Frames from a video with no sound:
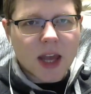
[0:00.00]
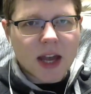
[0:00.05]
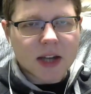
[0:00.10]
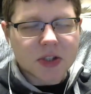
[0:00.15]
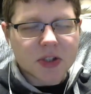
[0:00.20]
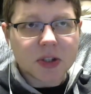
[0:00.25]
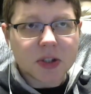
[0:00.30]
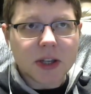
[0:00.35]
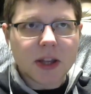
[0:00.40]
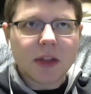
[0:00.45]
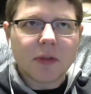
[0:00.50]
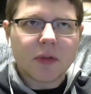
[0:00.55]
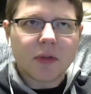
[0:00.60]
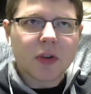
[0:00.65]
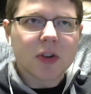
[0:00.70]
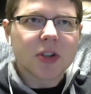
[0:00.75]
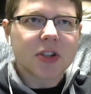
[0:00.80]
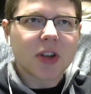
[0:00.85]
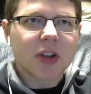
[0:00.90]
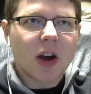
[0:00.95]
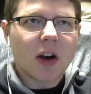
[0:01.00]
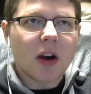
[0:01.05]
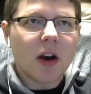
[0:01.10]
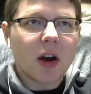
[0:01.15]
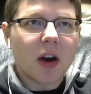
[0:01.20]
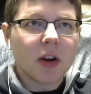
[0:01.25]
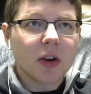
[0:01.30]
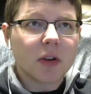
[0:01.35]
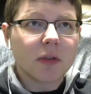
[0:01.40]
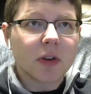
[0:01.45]
Actually, the first
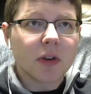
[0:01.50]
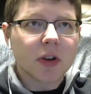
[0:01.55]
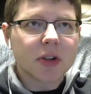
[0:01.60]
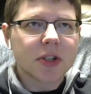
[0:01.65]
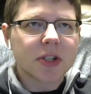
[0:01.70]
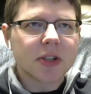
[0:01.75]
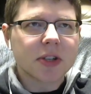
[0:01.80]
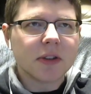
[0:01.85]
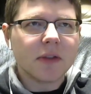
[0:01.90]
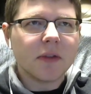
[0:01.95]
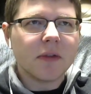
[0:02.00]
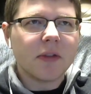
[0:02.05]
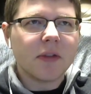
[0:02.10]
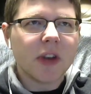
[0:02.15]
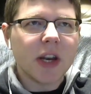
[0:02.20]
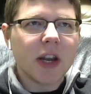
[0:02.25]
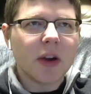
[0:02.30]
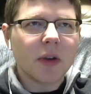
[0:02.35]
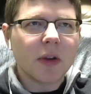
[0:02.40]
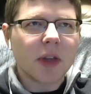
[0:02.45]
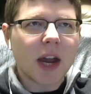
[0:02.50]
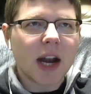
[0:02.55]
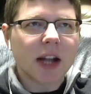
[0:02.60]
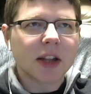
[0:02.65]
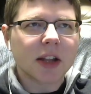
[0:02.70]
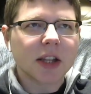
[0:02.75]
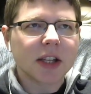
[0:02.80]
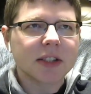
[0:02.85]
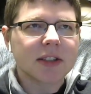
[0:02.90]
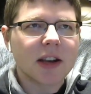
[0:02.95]
Underverse video that I
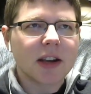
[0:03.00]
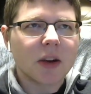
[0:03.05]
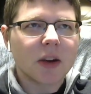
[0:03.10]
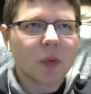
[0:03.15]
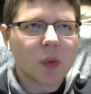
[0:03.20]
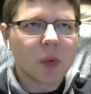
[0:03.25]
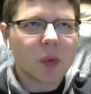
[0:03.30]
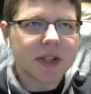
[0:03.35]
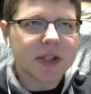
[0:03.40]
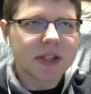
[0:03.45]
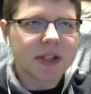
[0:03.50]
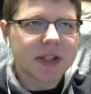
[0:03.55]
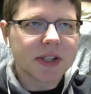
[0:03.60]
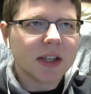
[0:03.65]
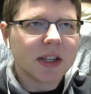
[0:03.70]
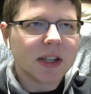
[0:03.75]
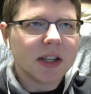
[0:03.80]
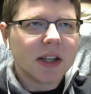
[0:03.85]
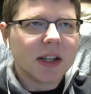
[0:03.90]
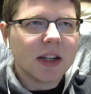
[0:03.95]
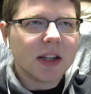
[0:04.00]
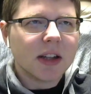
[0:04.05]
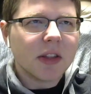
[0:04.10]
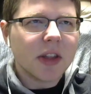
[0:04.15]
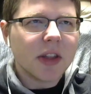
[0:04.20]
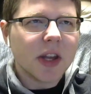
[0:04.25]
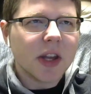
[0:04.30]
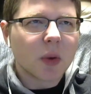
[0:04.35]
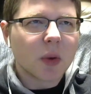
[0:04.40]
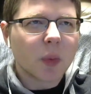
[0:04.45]
clicked on was
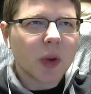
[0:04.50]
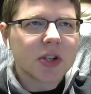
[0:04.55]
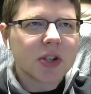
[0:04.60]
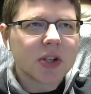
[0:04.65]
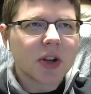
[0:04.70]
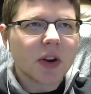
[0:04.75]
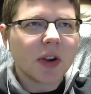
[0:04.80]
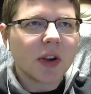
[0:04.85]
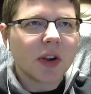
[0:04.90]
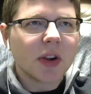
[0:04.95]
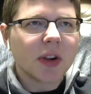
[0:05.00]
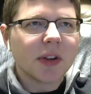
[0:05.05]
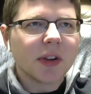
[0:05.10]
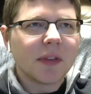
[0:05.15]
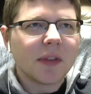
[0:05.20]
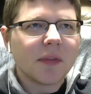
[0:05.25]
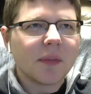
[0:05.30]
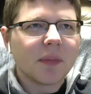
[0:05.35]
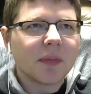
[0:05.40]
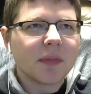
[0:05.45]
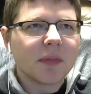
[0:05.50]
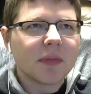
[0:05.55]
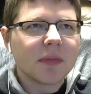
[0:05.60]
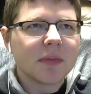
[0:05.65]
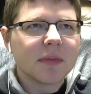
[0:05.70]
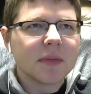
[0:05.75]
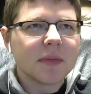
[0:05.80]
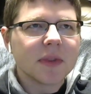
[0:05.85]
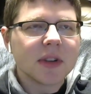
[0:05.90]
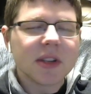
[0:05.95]
the original
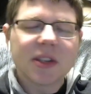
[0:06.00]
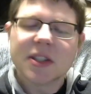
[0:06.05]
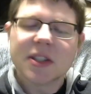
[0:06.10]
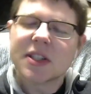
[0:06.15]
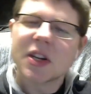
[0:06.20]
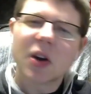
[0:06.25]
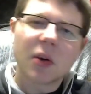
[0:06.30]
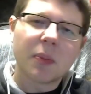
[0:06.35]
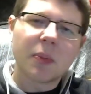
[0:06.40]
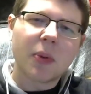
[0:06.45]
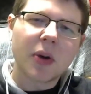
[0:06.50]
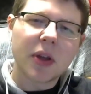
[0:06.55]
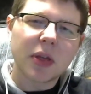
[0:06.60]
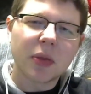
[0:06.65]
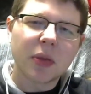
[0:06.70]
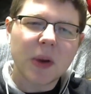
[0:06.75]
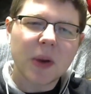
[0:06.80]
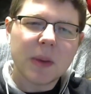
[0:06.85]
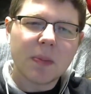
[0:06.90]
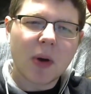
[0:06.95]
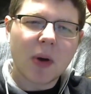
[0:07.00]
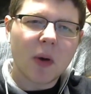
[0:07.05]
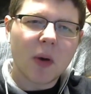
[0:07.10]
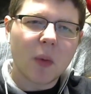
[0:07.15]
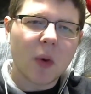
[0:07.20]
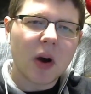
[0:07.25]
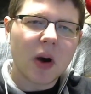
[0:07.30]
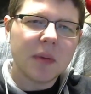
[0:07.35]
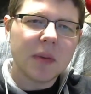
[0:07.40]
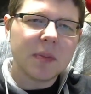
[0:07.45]
0.3 part
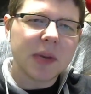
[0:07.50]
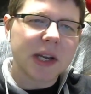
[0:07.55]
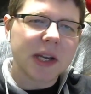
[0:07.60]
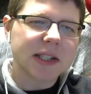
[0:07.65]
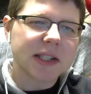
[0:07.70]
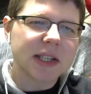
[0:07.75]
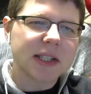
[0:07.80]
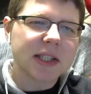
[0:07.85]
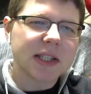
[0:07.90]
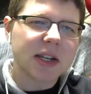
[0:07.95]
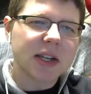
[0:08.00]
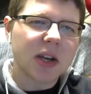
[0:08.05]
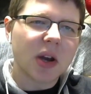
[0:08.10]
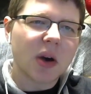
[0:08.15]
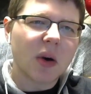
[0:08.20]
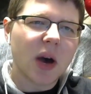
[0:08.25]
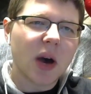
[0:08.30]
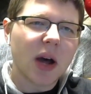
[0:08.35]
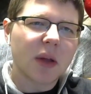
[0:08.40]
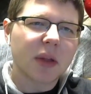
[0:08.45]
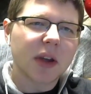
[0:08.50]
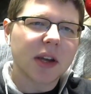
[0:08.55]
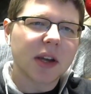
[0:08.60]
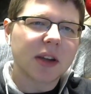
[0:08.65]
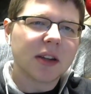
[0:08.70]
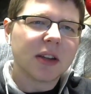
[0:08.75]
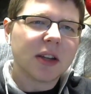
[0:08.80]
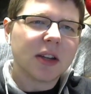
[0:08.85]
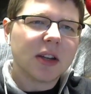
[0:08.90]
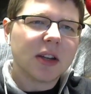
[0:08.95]
1, because I didn't know how
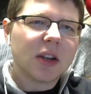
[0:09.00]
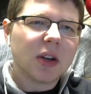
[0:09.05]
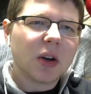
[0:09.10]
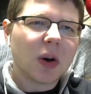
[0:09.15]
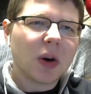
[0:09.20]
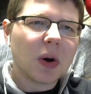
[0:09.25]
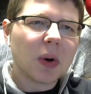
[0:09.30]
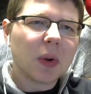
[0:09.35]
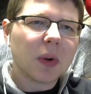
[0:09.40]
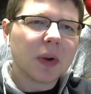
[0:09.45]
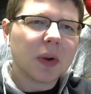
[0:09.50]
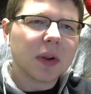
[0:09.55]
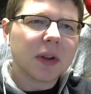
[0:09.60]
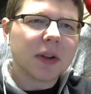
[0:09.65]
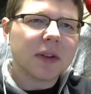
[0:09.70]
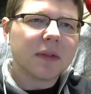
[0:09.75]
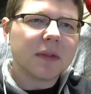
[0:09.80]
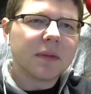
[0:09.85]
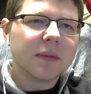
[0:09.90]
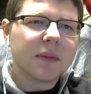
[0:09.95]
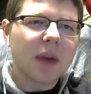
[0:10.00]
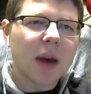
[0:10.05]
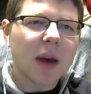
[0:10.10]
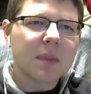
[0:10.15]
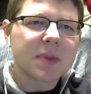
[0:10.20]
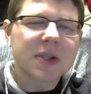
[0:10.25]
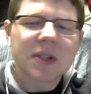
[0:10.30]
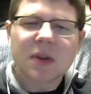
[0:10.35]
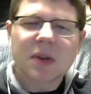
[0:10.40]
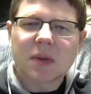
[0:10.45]
the whole
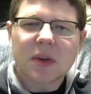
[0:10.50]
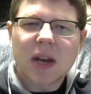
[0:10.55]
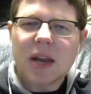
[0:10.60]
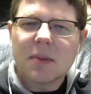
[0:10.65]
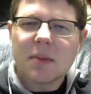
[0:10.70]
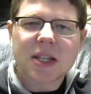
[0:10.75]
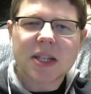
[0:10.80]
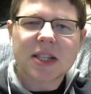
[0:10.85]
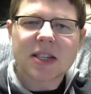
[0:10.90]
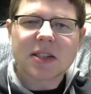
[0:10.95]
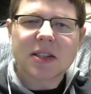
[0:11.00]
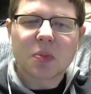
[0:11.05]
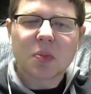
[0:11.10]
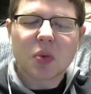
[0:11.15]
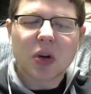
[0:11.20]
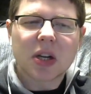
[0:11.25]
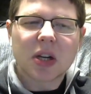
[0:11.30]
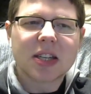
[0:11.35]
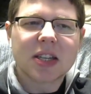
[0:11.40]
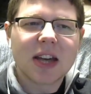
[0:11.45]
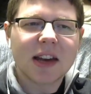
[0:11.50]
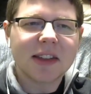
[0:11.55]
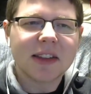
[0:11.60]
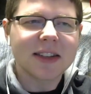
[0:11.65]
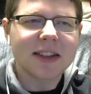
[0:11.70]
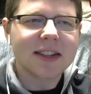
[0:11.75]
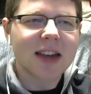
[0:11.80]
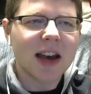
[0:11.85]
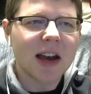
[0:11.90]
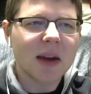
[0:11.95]
episode naming system works at
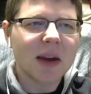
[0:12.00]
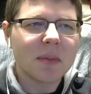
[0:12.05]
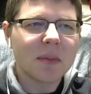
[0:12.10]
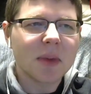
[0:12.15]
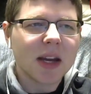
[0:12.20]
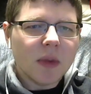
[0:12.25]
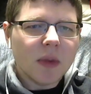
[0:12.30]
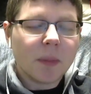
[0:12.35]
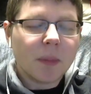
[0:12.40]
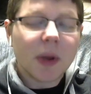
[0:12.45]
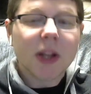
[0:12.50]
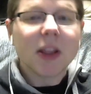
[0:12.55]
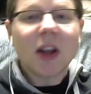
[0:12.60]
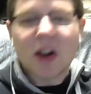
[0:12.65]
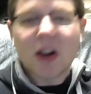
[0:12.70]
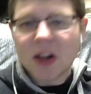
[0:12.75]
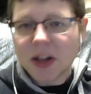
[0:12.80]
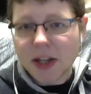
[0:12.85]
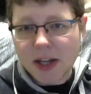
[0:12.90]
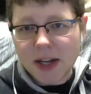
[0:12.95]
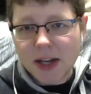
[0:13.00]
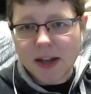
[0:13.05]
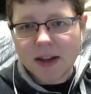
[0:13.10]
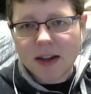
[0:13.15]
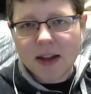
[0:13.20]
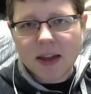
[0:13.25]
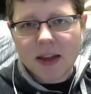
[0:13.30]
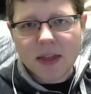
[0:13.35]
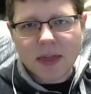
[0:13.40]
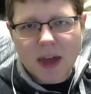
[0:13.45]
the time. But luckily,
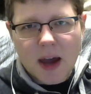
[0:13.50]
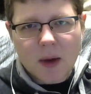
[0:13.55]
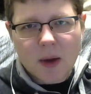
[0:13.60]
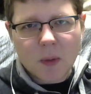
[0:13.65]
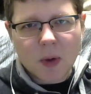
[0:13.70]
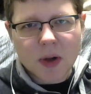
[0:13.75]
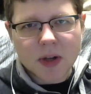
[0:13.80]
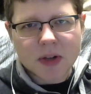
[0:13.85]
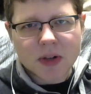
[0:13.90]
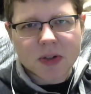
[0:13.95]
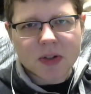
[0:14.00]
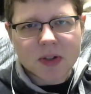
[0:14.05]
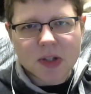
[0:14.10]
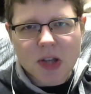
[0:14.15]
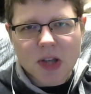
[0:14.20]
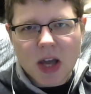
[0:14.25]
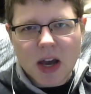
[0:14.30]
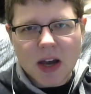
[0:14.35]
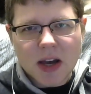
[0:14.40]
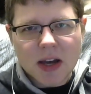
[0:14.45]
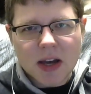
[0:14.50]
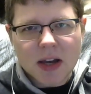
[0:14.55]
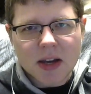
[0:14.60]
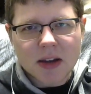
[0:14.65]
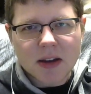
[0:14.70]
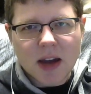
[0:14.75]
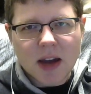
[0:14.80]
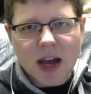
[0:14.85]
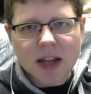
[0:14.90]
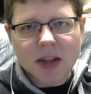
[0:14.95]
that one,
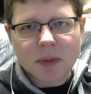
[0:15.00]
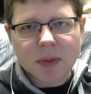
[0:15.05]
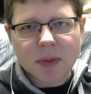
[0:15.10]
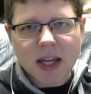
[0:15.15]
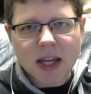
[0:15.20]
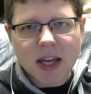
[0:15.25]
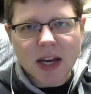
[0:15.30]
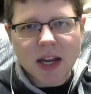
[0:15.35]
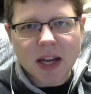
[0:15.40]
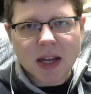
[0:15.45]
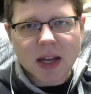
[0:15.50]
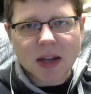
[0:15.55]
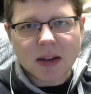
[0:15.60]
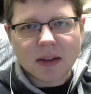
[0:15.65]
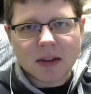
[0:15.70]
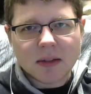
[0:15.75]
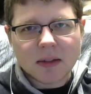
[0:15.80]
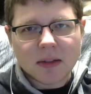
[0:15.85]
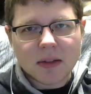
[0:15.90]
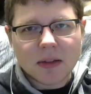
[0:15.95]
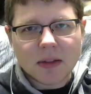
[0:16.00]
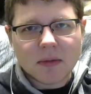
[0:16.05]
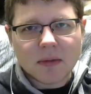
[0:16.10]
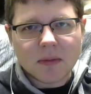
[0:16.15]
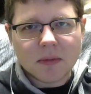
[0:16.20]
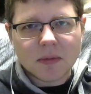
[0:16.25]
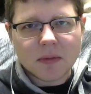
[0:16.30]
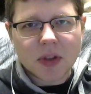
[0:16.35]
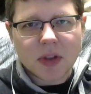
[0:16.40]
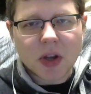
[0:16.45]
at the beginning,
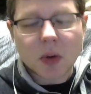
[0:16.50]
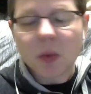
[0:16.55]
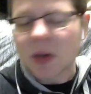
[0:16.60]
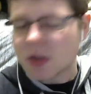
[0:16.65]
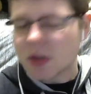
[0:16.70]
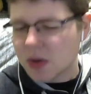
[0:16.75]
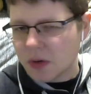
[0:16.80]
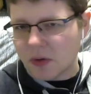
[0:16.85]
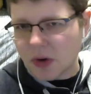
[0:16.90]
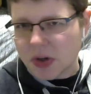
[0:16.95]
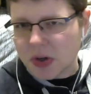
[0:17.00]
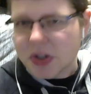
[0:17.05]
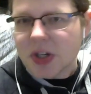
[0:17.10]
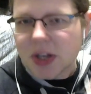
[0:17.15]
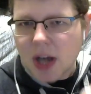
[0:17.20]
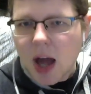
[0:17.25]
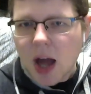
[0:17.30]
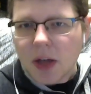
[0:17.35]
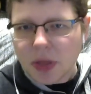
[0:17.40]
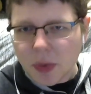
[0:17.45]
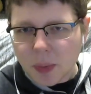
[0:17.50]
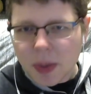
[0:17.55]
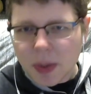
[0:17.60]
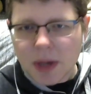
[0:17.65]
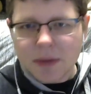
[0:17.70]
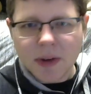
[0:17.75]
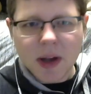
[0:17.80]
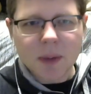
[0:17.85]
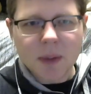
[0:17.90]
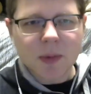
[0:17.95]
the original version, not the
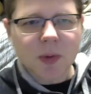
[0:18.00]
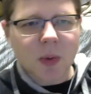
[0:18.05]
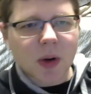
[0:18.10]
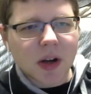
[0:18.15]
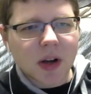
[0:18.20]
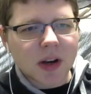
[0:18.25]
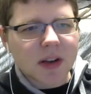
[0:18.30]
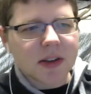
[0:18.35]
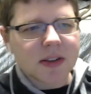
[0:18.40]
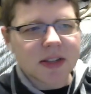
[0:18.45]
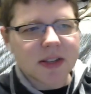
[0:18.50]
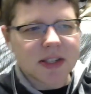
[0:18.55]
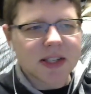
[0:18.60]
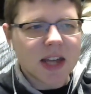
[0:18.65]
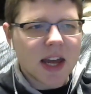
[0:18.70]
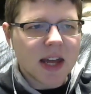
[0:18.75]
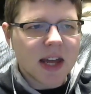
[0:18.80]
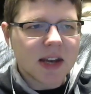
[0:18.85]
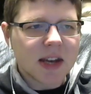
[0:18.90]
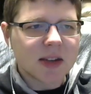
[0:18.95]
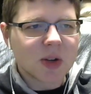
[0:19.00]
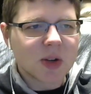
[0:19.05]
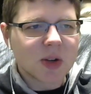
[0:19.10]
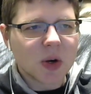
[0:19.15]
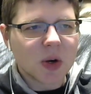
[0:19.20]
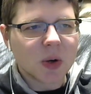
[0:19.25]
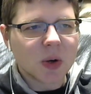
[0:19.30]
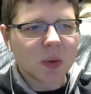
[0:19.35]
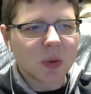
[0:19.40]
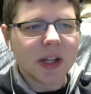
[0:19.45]
revamped one, said
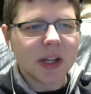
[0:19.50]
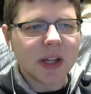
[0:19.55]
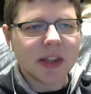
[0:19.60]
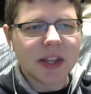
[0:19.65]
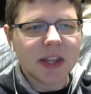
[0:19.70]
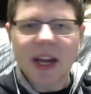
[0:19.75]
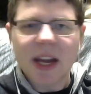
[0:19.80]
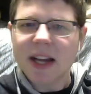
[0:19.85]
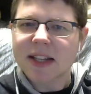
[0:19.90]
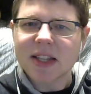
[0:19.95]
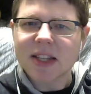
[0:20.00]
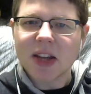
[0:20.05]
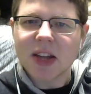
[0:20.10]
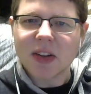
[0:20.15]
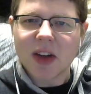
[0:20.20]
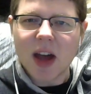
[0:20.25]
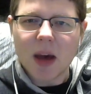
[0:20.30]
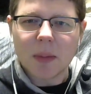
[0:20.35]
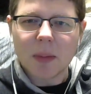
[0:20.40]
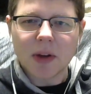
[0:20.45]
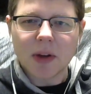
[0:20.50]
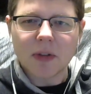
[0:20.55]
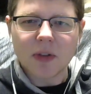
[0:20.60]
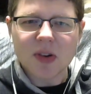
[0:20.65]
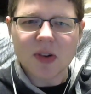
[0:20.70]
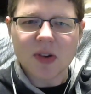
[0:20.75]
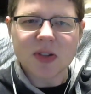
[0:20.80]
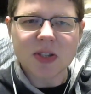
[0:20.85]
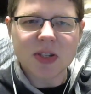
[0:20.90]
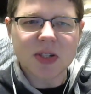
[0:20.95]
to read the X-Tale comic
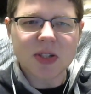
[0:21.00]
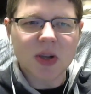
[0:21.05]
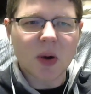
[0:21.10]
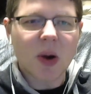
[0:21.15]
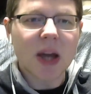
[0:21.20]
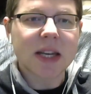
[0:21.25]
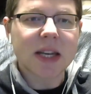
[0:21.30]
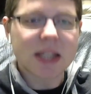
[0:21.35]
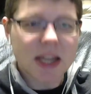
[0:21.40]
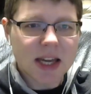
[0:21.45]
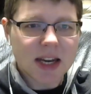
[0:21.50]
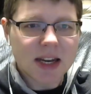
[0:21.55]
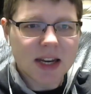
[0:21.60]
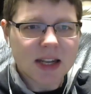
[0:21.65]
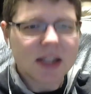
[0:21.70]
first, so I did.